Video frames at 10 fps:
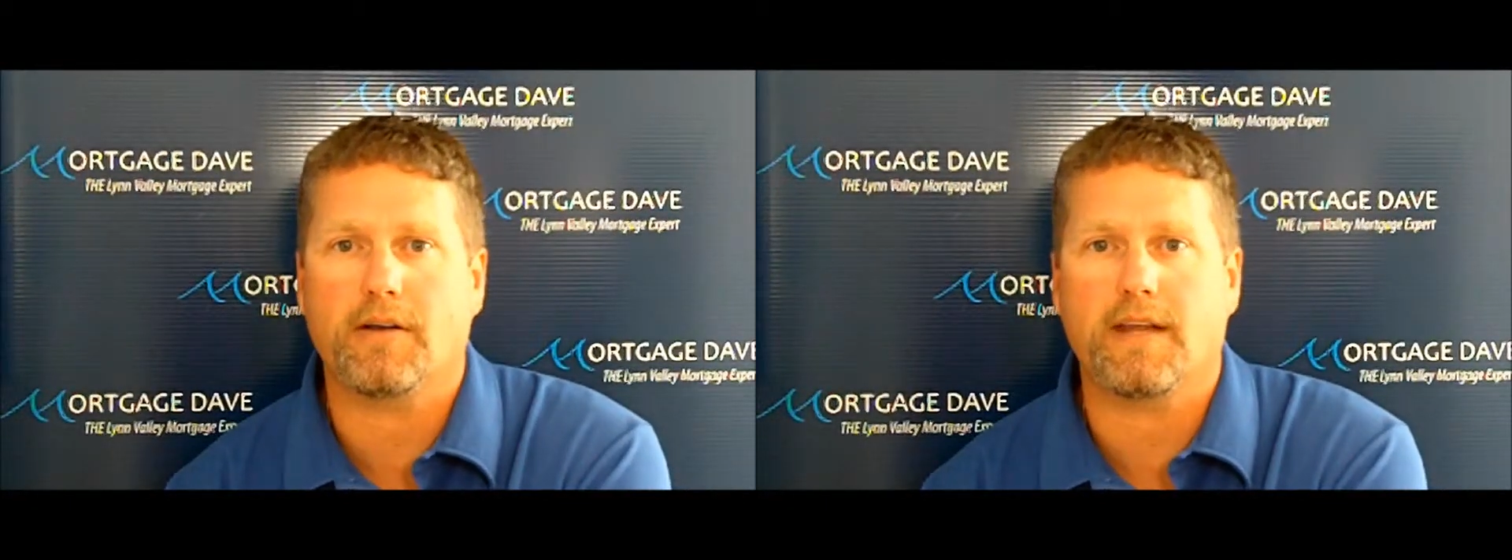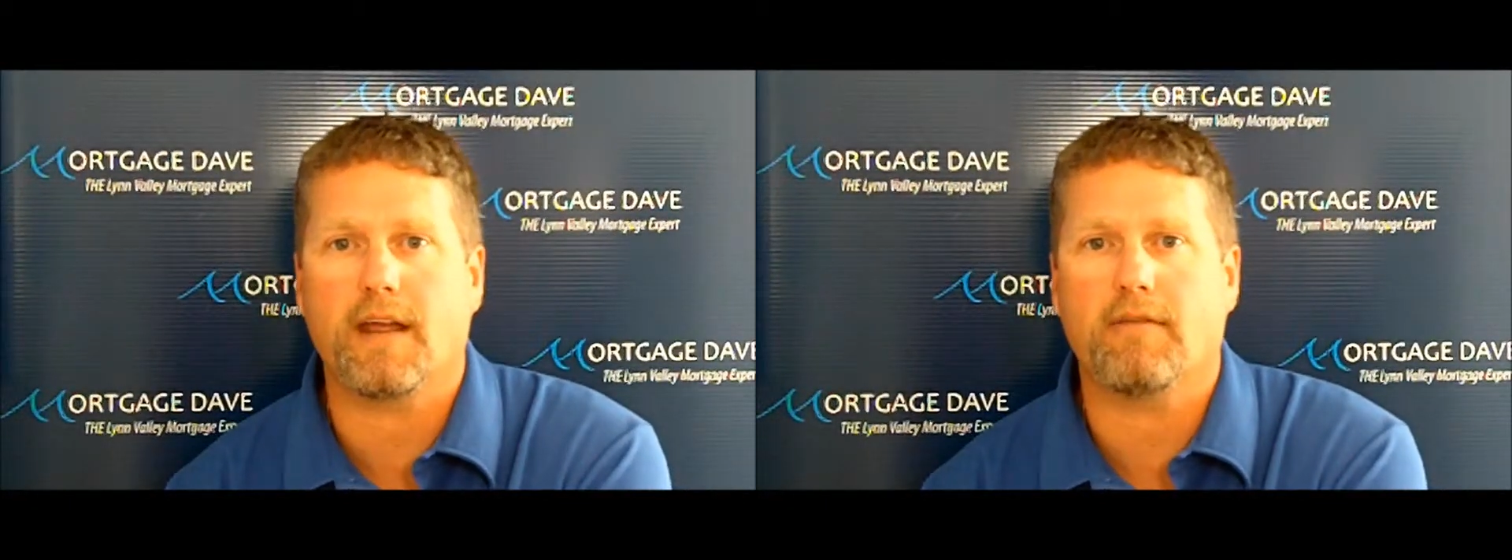
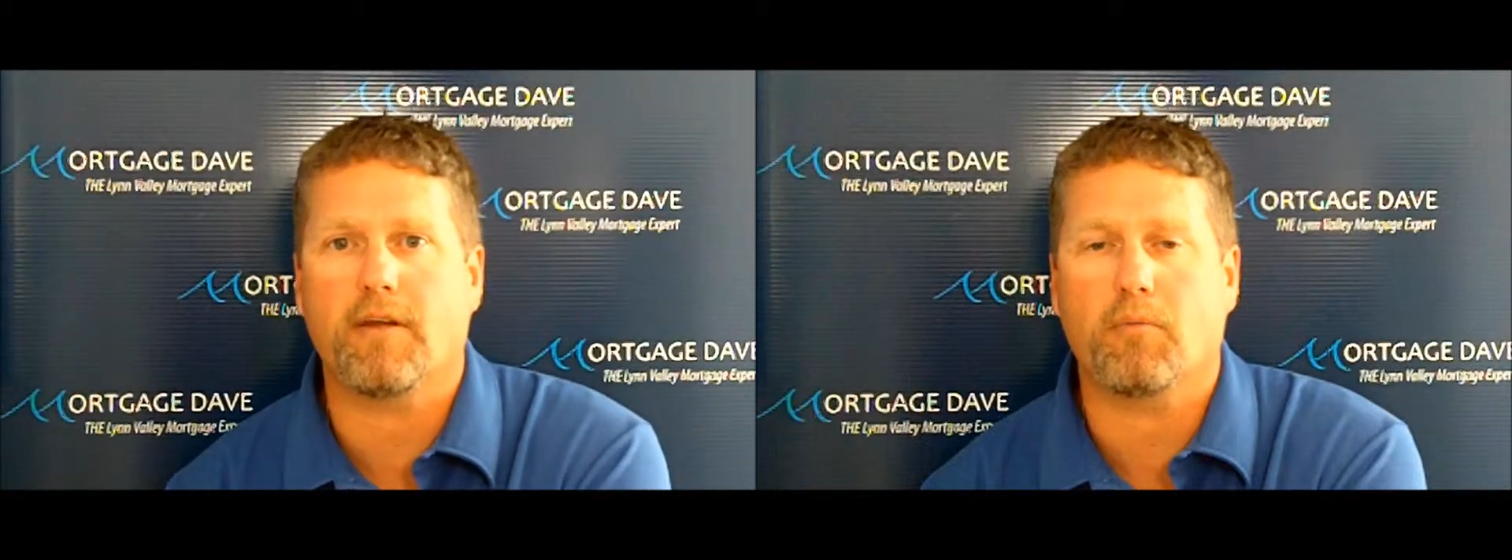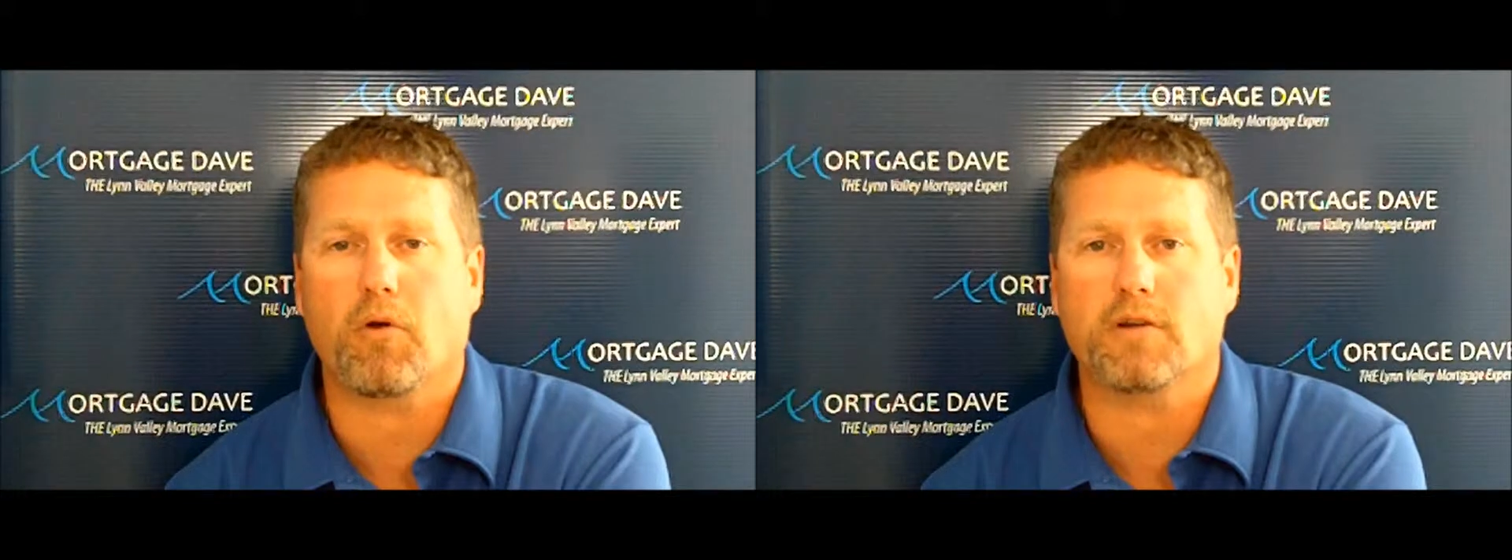at
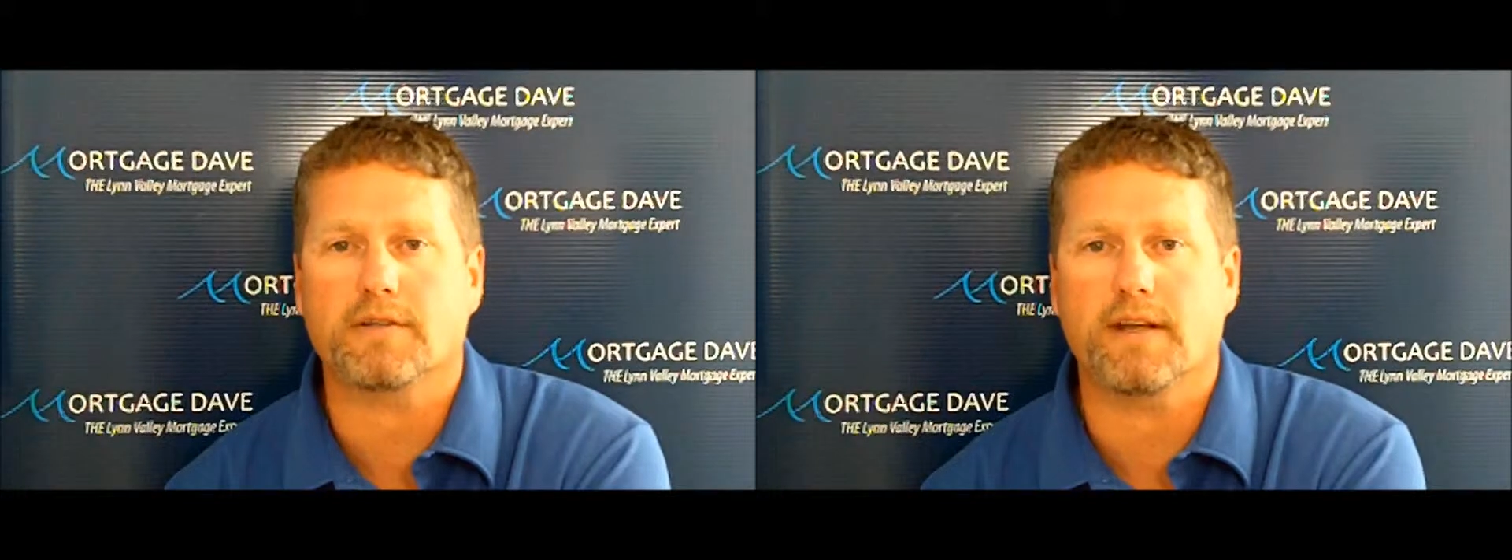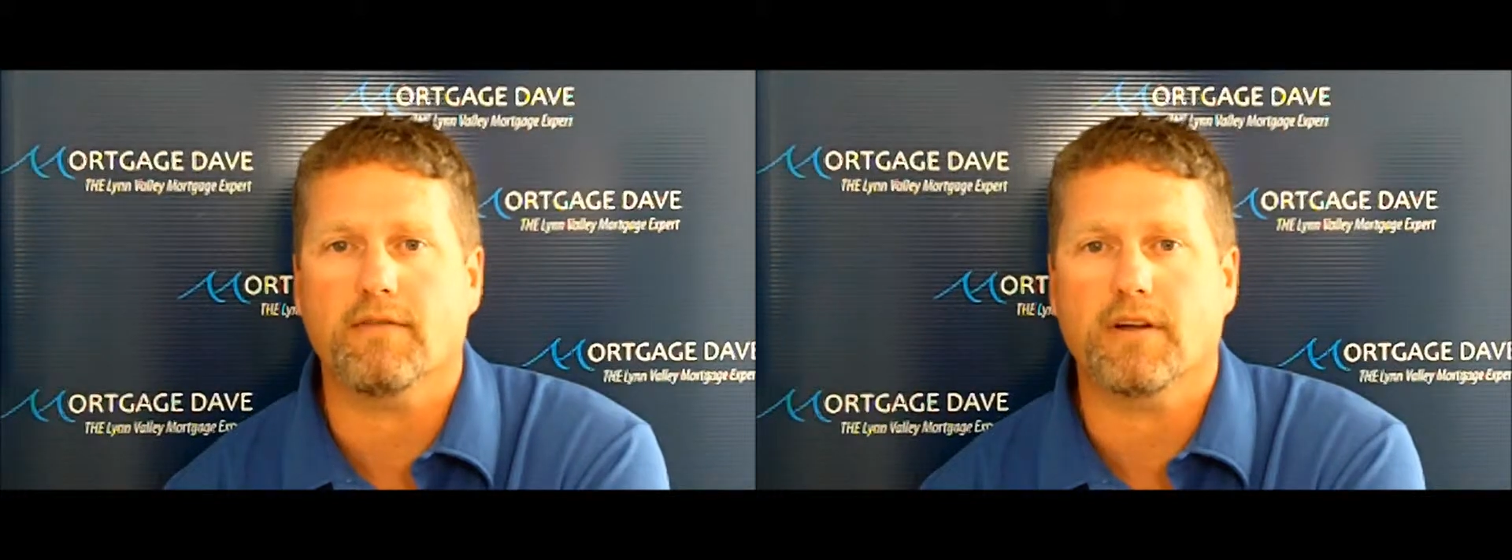
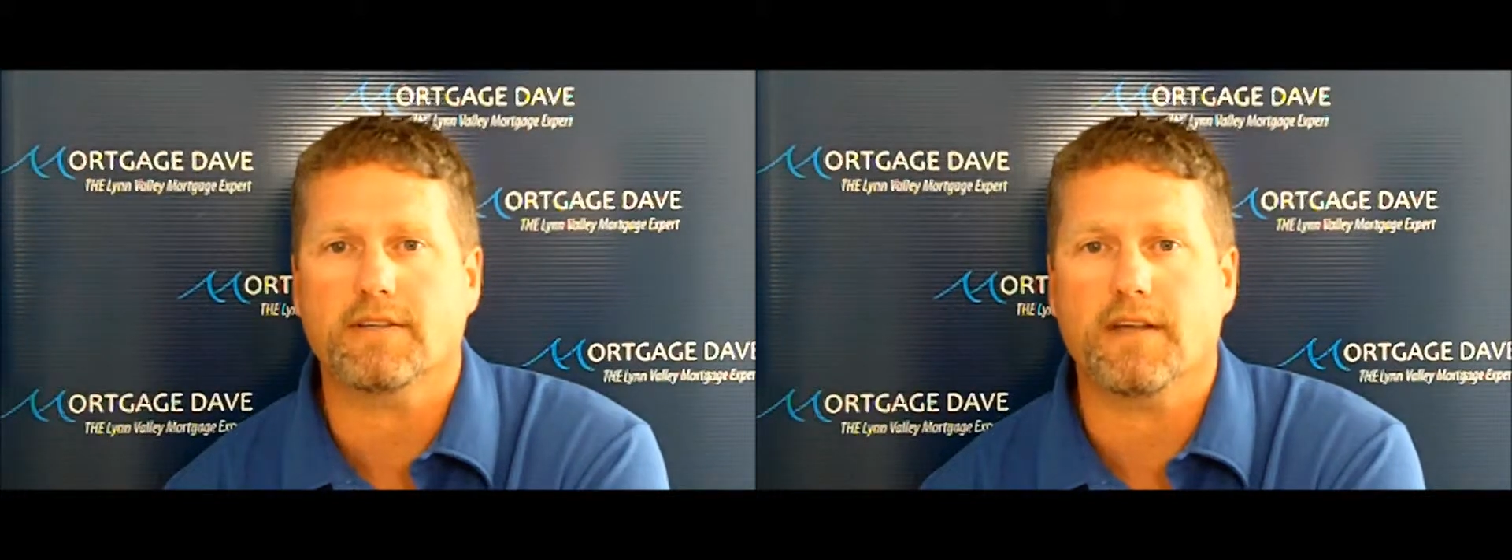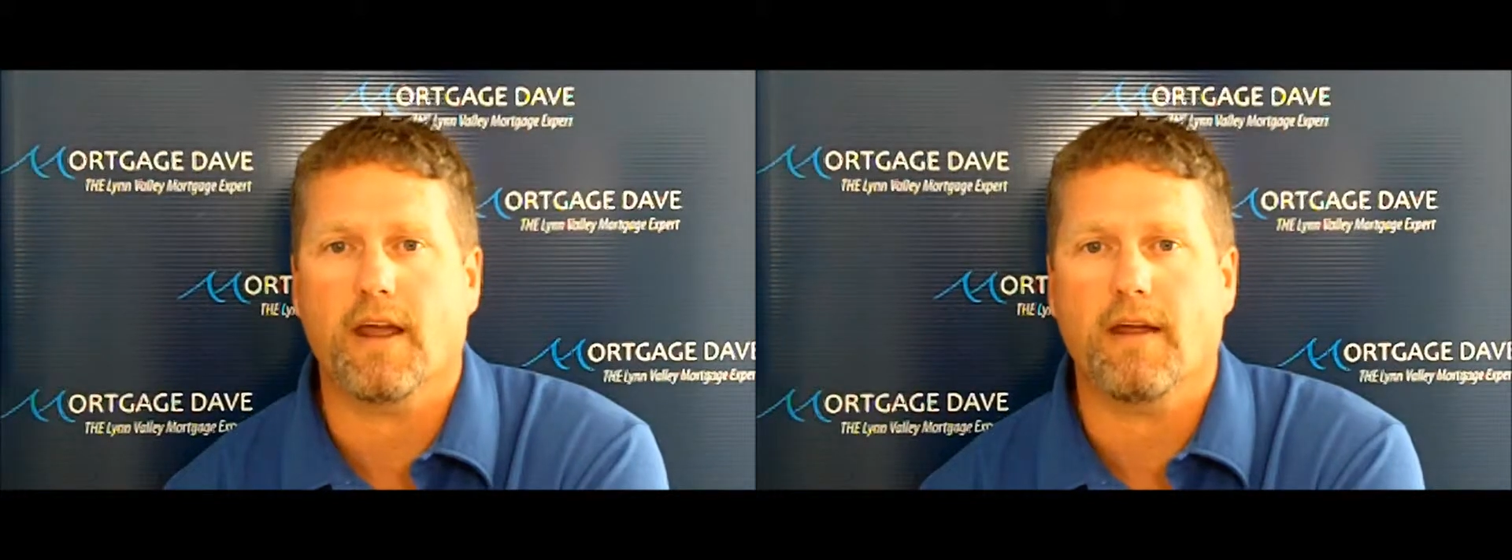
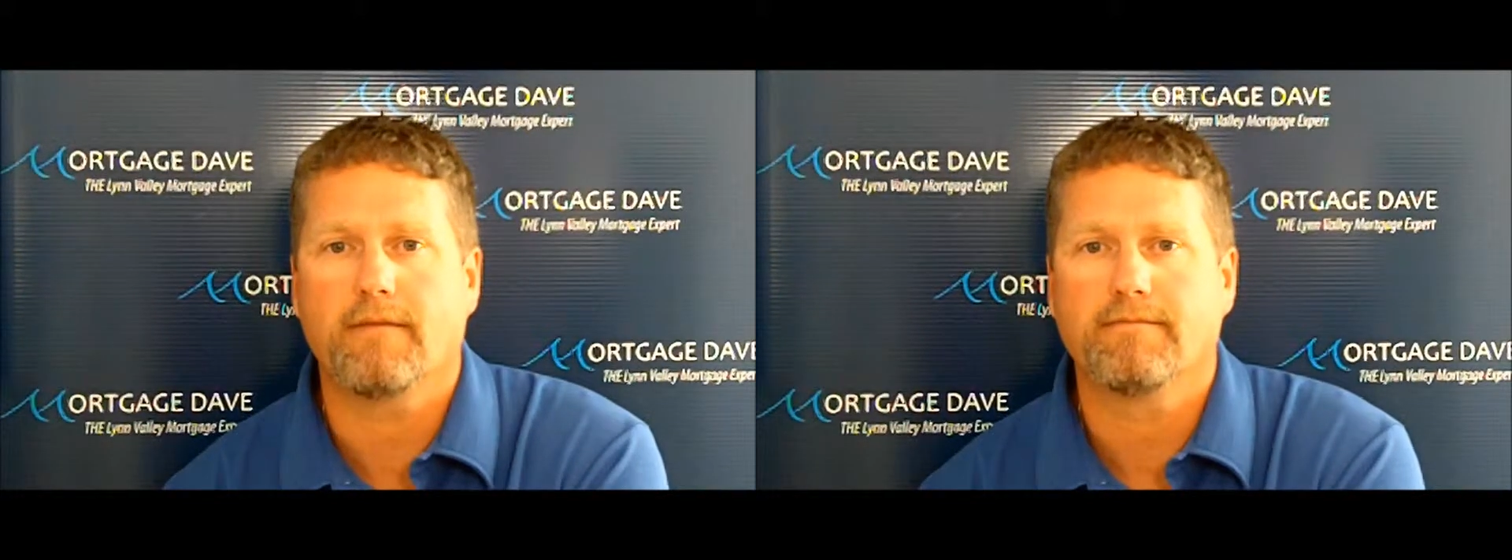dave@mortgagedave.ca.